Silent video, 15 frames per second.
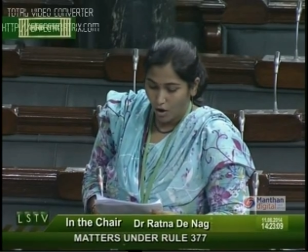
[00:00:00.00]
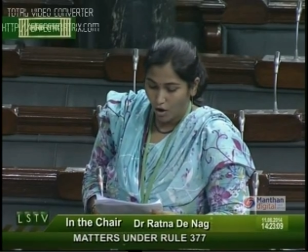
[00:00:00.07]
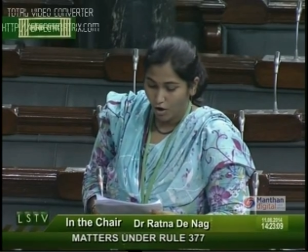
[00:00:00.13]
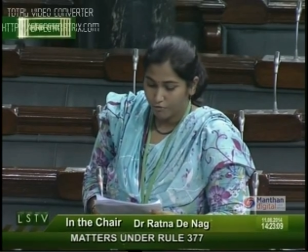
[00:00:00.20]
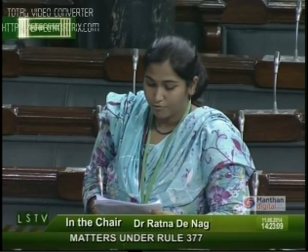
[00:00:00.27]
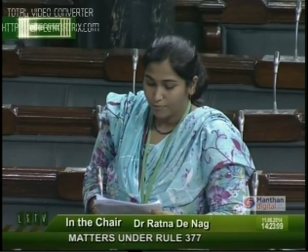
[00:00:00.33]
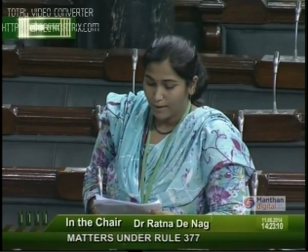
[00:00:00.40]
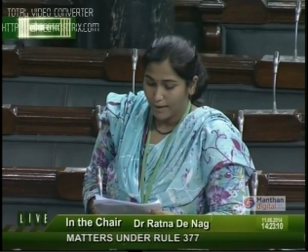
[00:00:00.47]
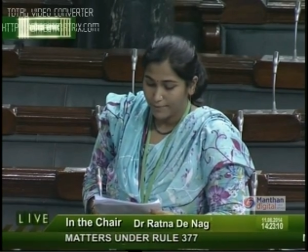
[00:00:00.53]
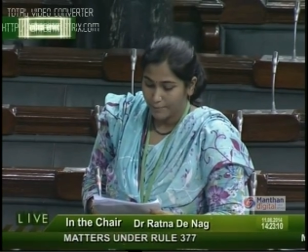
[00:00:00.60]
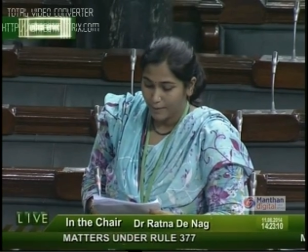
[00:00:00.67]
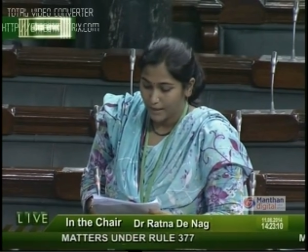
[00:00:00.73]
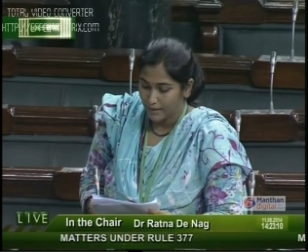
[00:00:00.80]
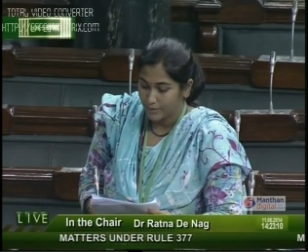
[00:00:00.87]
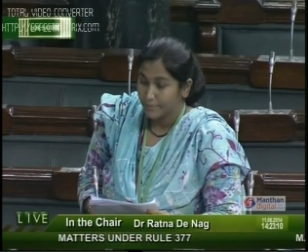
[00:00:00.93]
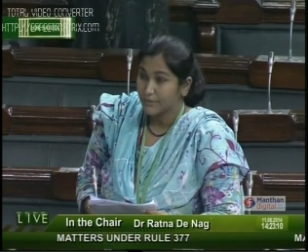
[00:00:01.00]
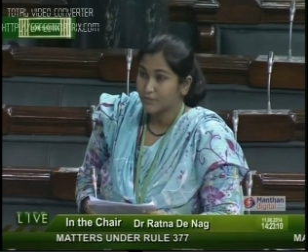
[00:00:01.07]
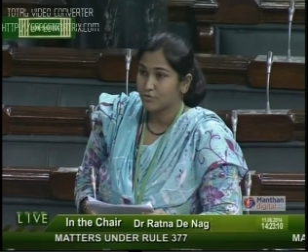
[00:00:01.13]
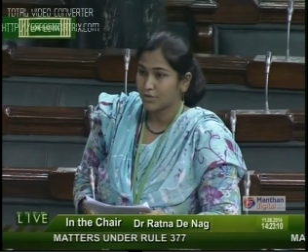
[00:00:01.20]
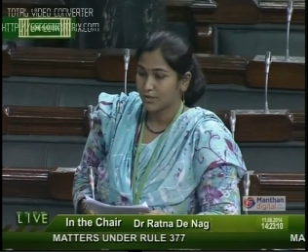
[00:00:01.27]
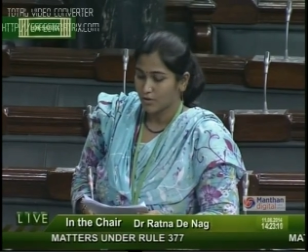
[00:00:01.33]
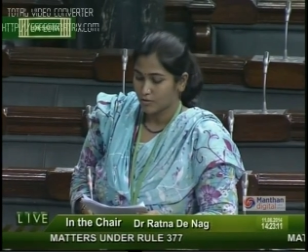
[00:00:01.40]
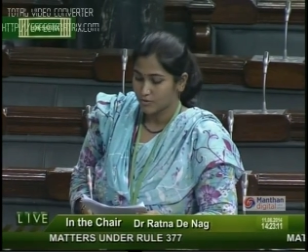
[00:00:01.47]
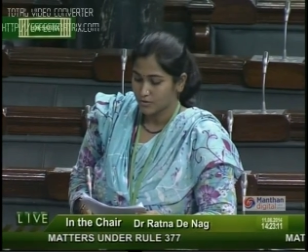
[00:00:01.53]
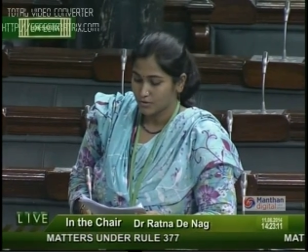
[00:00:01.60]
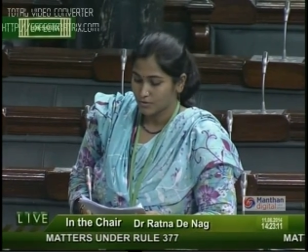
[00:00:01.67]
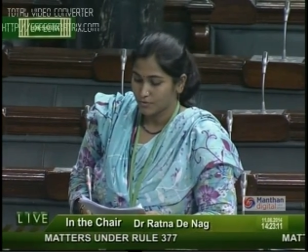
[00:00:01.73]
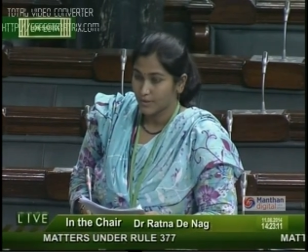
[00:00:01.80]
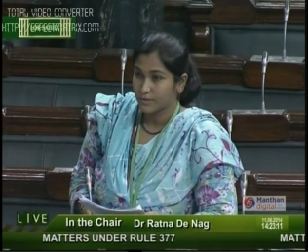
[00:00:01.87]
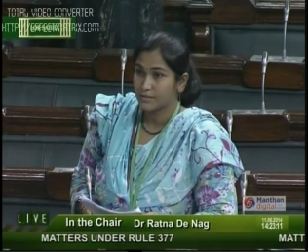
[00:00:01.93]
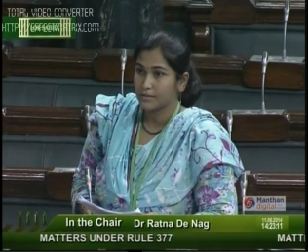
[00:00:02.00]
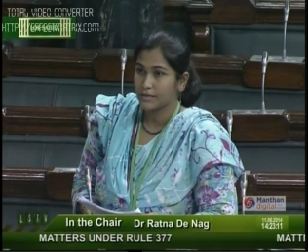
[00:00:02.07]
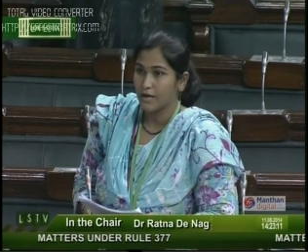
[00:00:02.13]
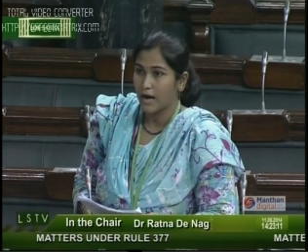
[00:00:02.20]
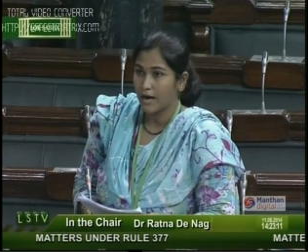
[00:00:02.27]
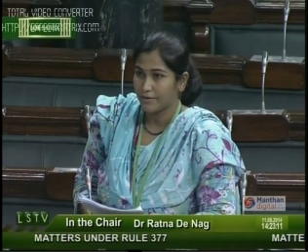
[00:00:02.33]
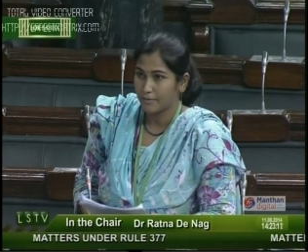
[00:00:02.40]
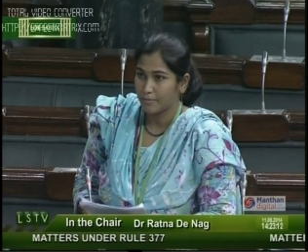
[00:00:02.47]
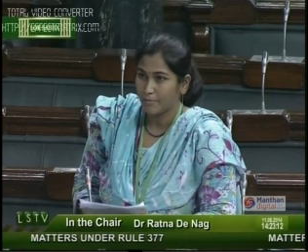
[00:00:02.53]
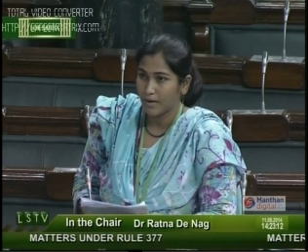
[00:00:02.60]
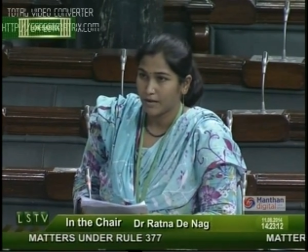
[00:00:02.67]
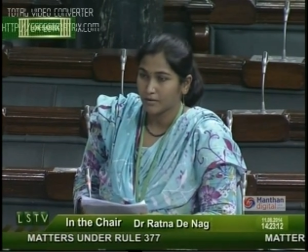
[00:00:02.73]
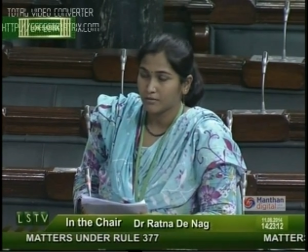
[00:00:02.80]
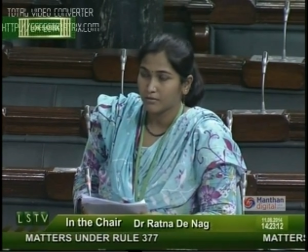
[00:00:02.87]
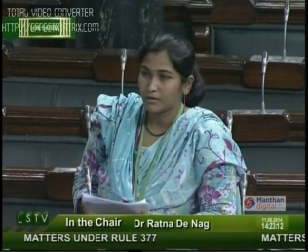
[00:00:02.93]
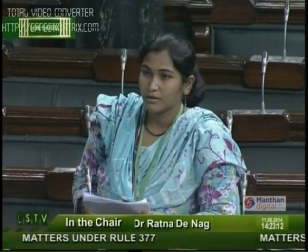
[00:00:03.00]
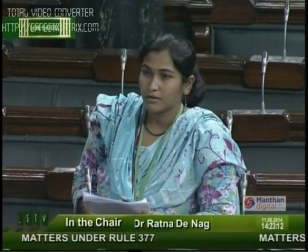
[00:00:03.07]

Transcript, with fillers: of my parliamentary constituency Arambagh